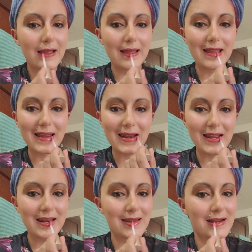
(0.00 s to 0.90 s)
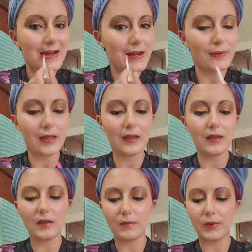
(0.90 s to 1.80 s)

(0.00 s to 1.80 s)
And it's very pink,